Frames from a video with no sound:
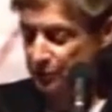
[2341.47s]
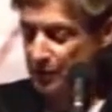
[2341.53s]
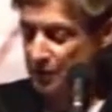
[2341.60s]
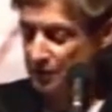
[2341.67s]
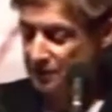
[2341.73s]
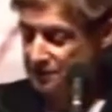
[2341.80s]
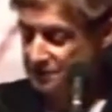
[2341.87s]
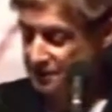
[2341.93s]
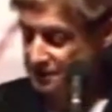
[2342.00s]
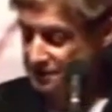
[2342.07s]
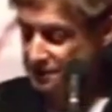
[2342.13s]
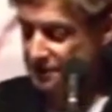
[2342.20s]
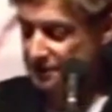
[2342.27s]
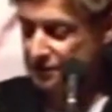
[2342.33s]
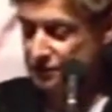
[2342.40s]

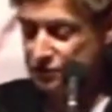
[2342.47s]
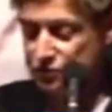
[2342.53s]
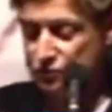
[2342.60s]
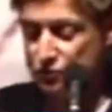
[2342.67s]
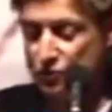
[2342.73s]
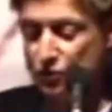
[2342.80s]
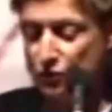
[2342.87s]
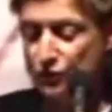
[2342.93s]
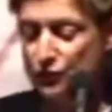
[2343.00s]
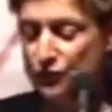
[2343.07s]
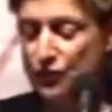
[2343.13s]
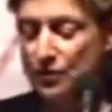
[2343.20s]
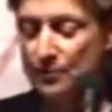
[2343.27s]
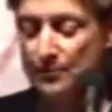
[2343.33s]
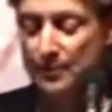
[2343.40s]
politics in its struggle
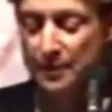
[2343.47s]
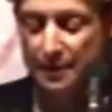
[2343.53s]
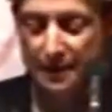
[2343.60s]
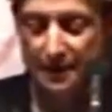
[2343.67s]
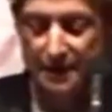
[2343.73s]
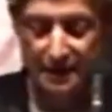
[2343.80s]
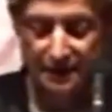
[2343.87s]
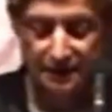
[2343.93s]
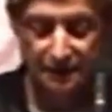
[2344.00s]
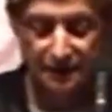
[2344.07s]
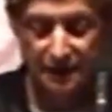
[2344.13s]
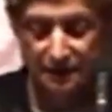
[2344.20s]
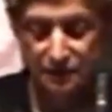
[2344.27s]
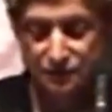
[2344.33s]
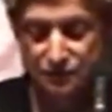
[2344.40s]
from and
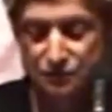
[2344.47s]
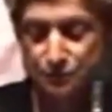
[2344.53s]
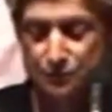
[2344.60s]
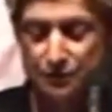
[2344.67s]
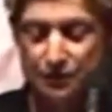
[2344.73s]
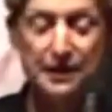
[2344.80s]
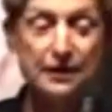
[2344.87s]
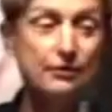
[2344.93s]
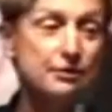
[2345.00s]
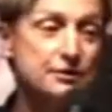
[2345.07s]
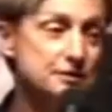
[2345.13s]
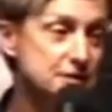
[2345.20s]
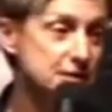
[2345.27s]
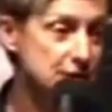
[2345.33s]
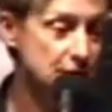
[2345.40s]
against
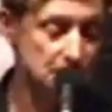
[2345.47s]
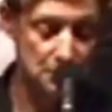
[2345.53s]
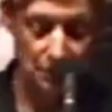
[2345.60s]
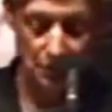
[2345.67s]
precarity?